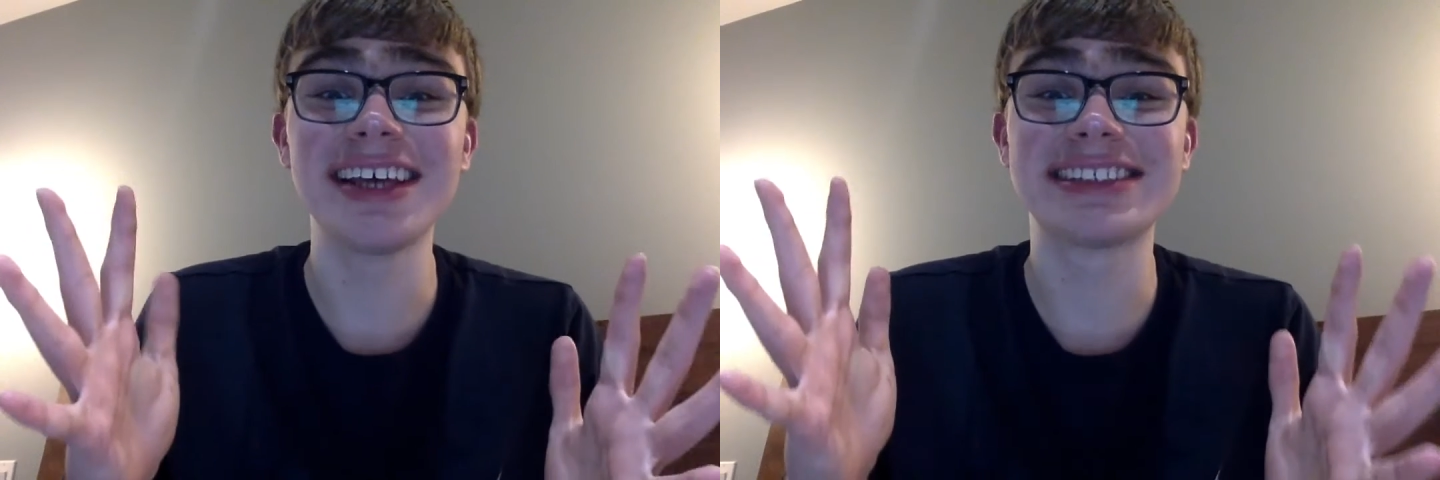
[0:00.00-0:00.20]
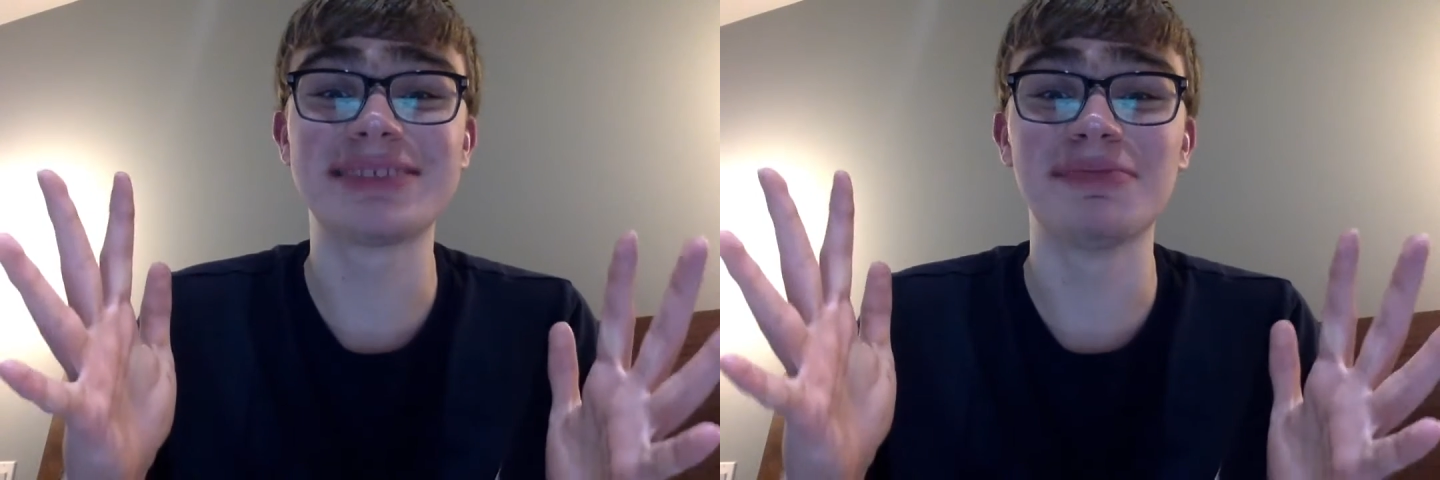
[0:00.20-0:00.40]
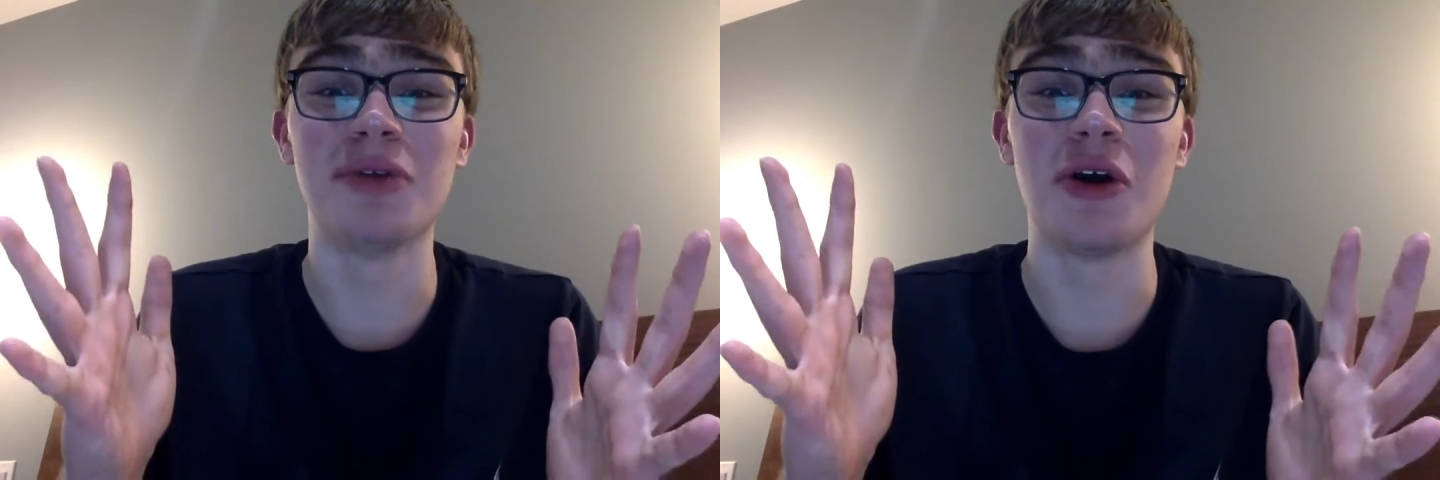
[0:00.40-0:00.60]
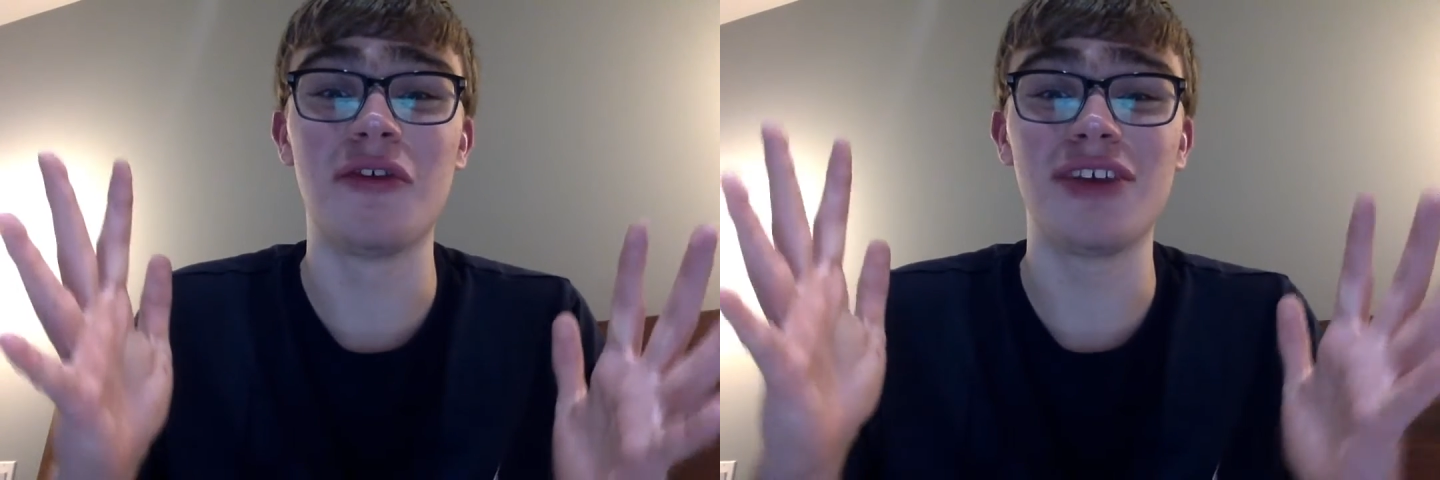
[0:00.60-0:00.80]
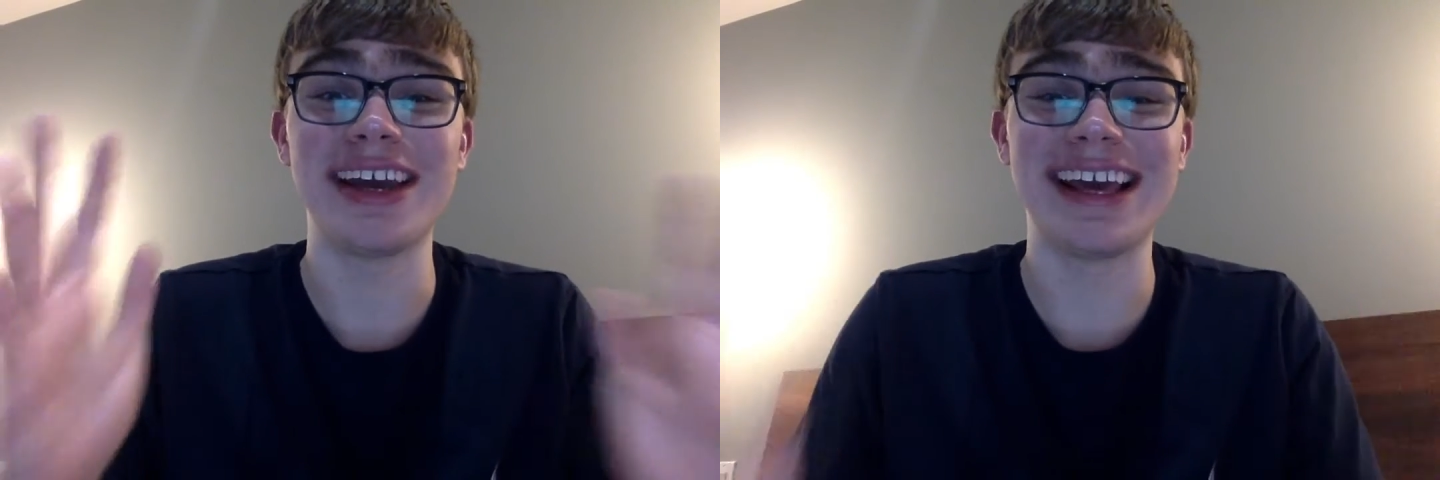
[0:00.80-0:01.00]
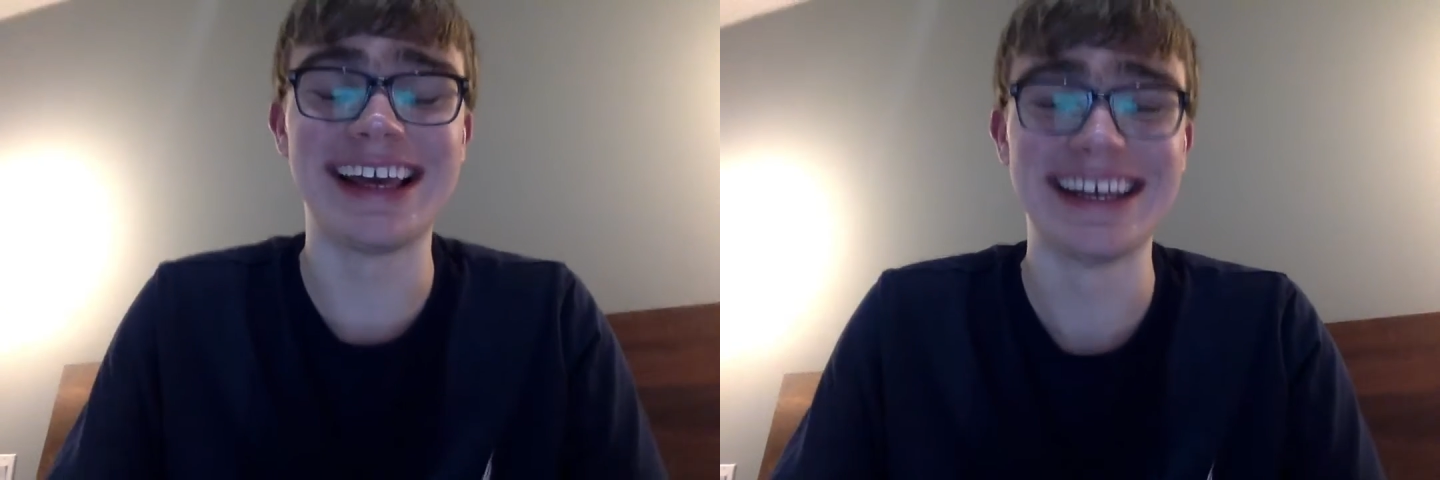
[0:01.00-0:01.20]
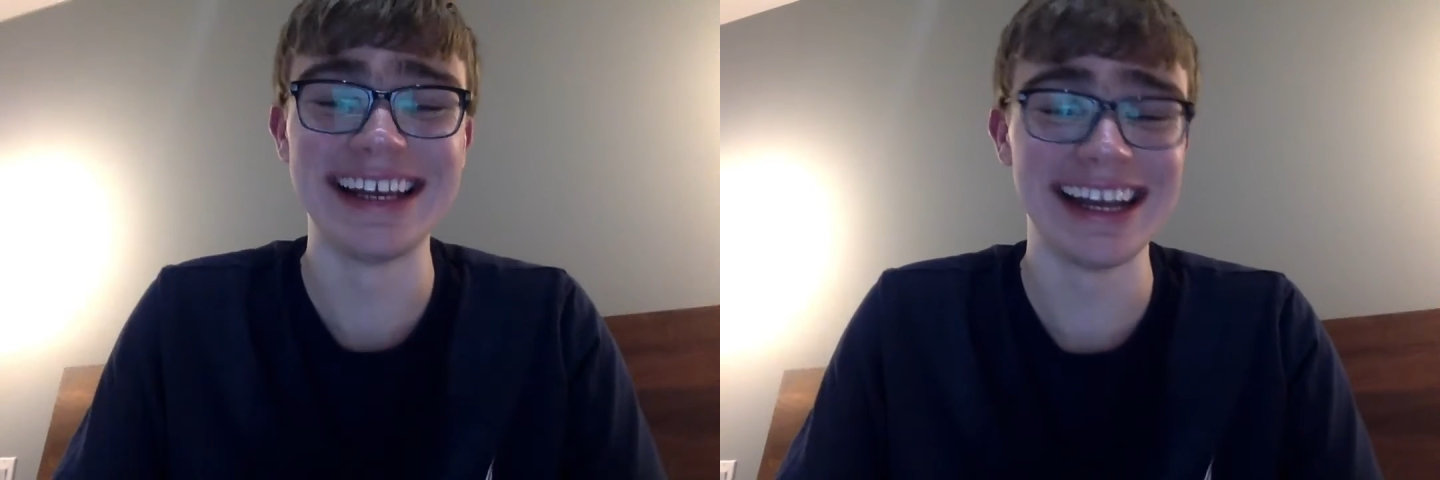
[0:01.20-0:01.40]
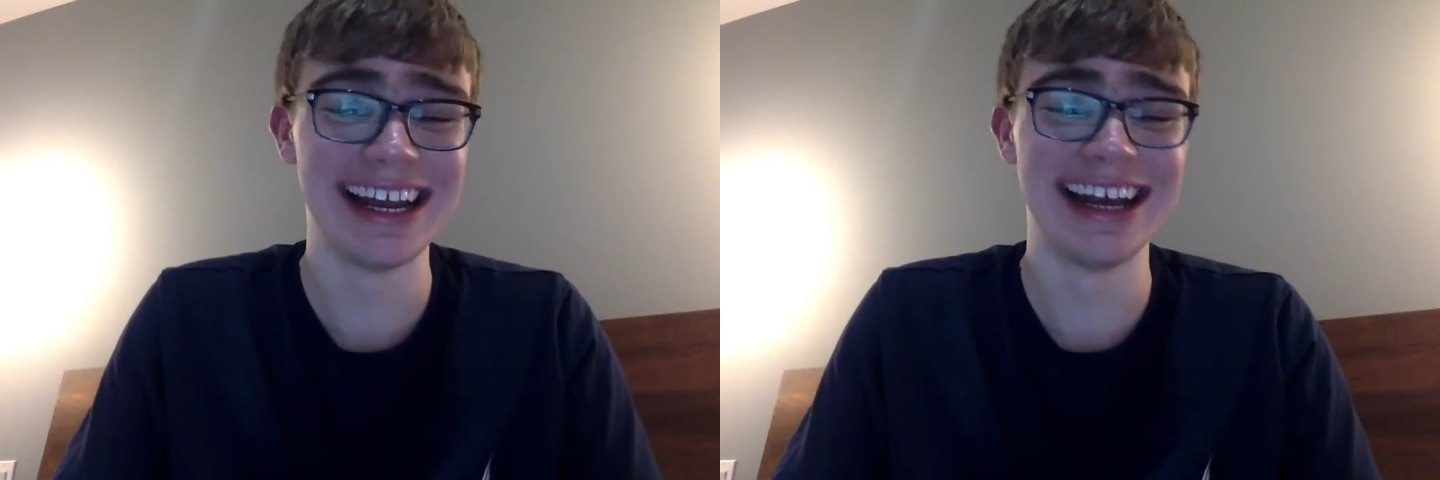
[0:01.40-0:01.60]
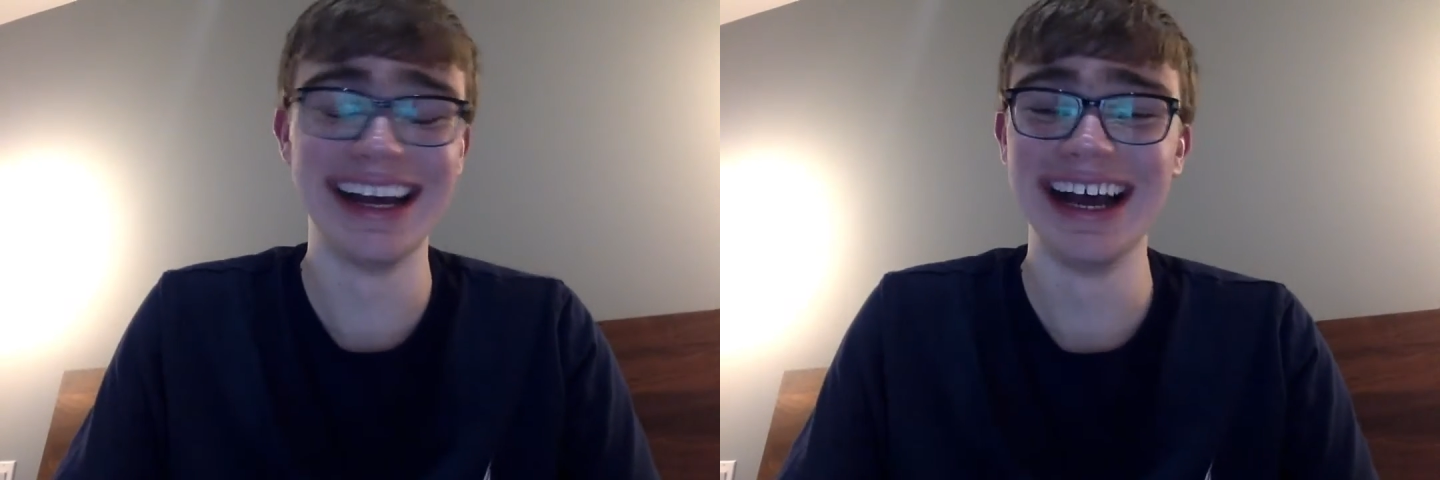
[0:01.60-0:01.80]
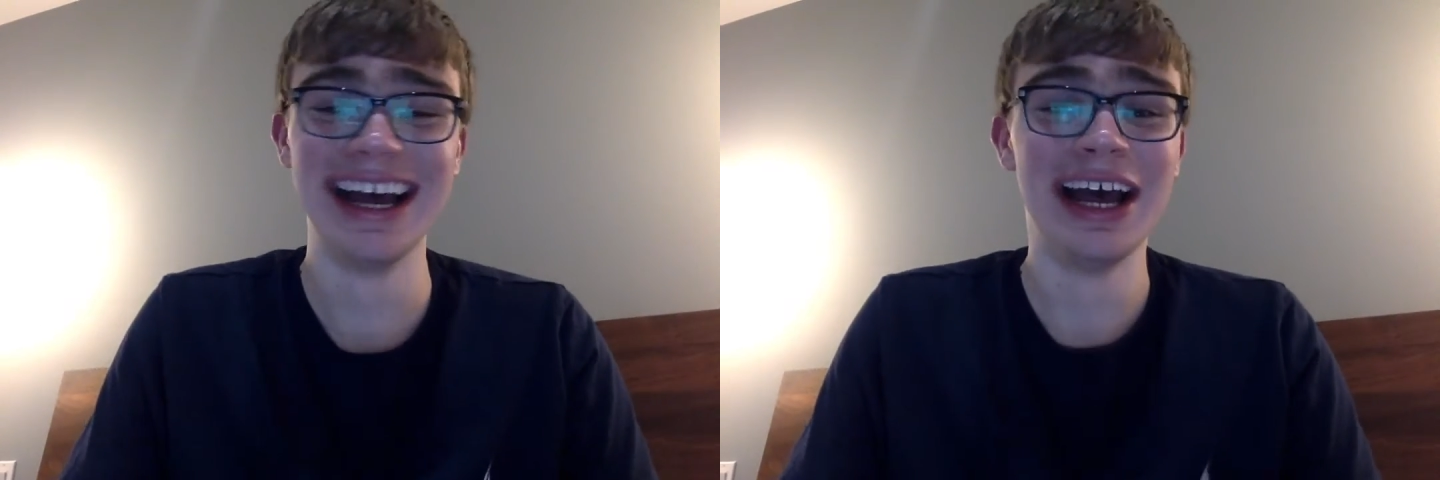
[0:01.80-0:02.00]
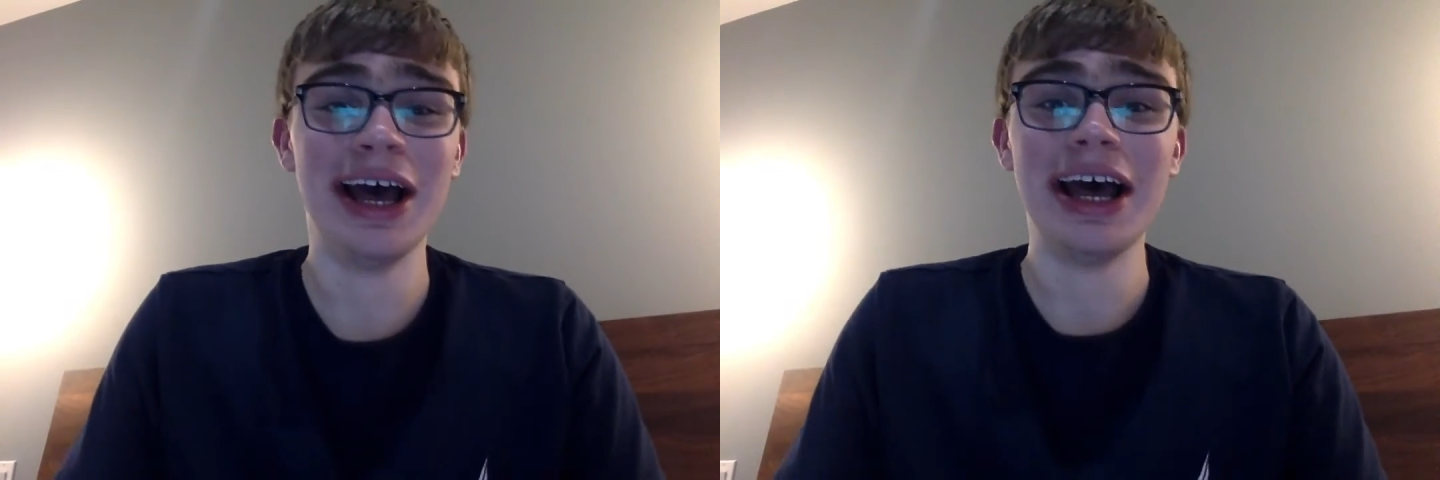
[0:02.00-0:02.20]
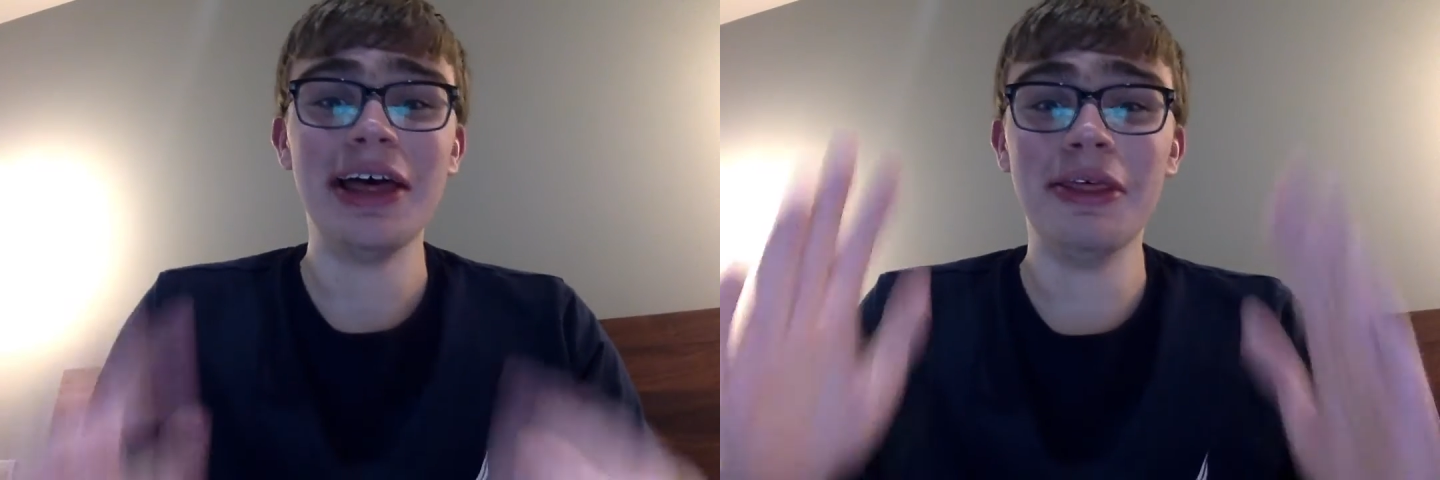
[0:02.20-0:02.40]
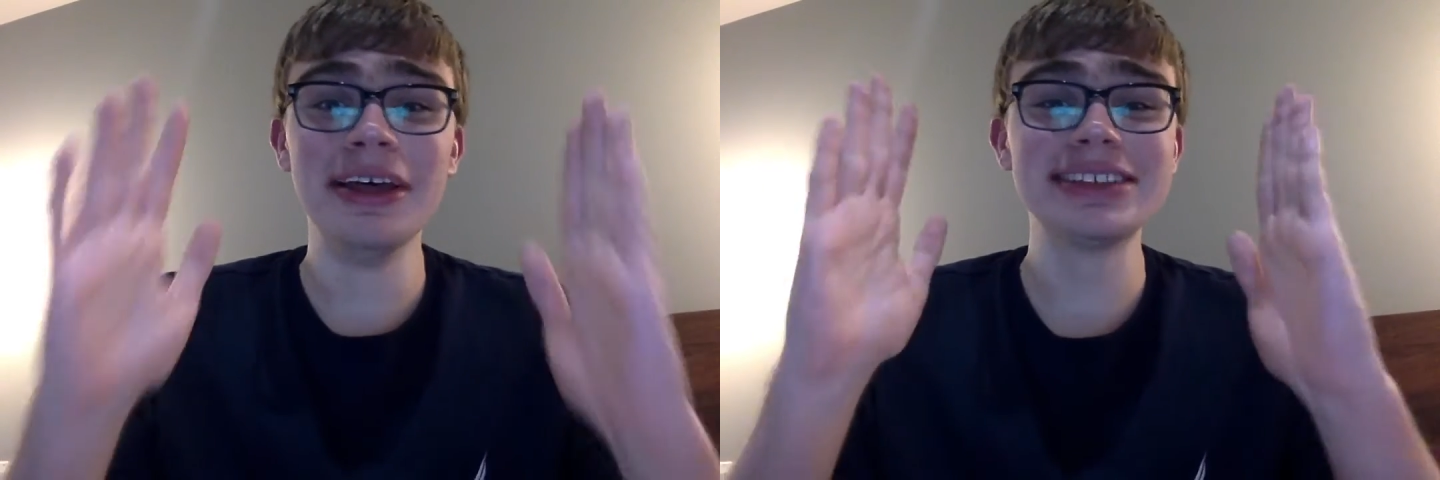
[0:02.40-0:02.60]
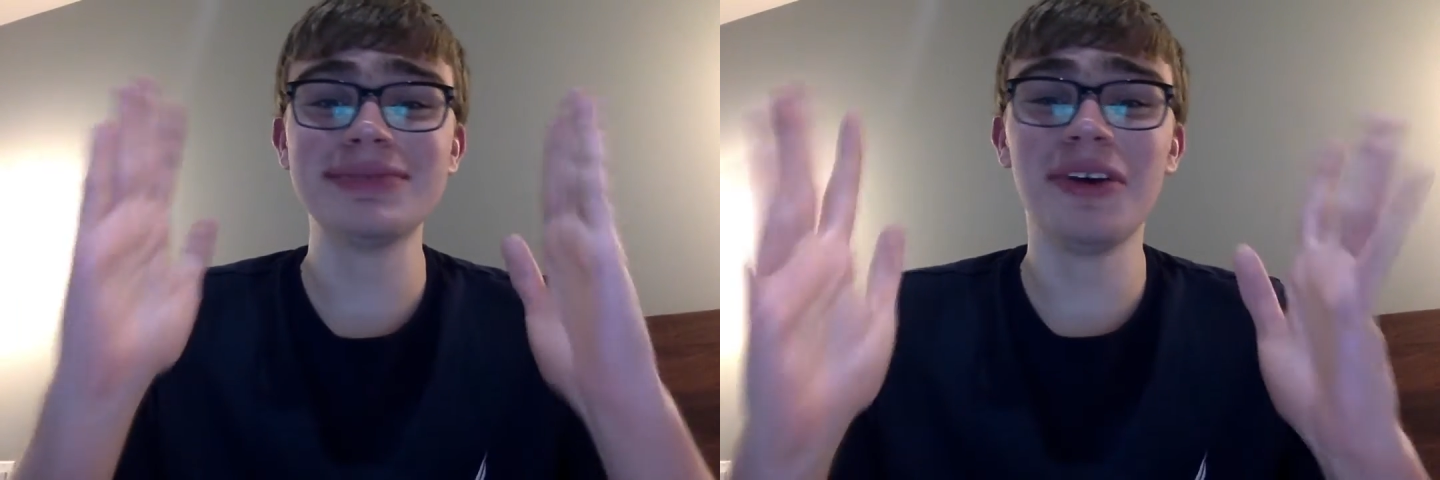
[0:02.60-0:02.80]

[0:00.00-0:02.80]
this movie. This